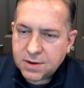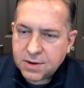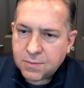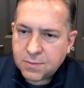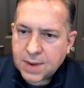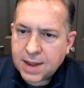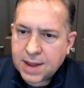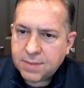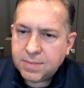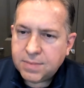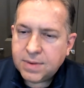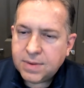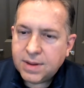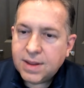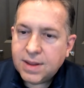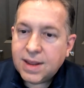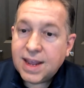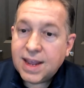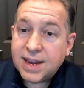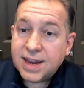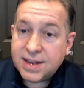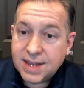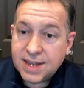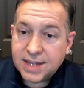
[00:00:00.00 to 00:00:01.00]
to route,
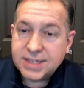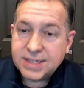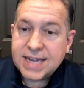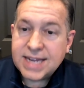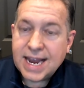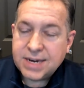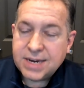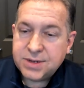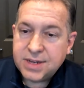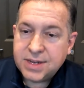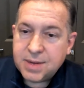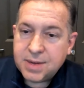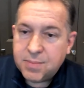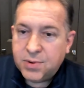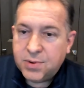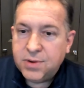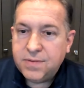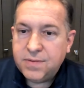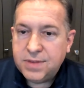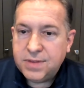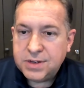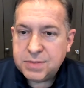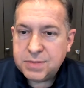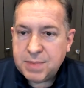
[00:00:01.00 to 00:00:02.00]
it does actually
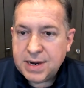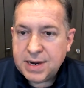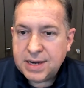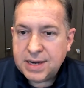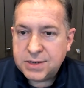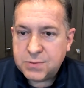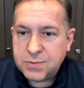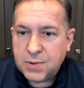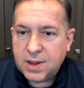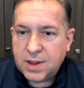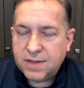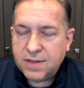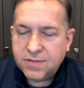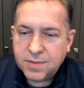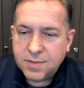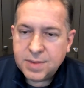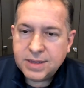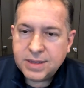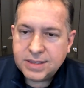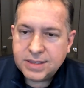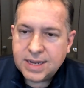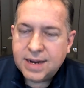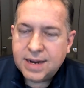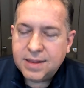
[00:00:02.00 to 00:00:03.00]
improve the speed as well from
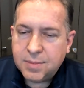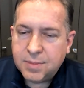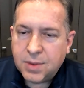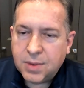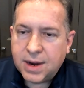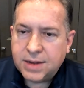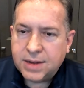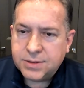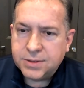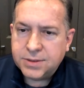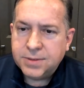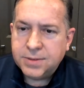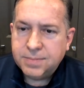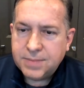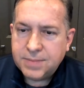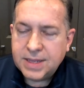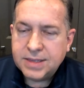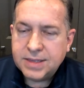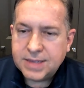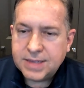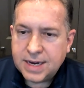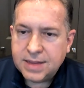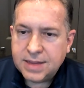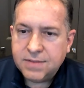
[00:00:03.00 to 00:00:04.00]
inside the browser,
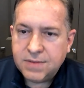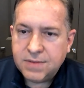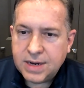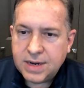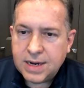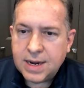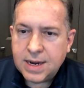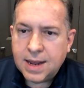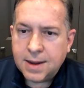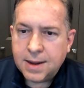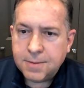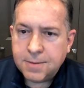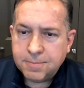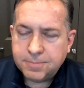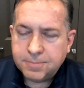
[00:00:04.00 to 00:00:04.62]
inside the VDI.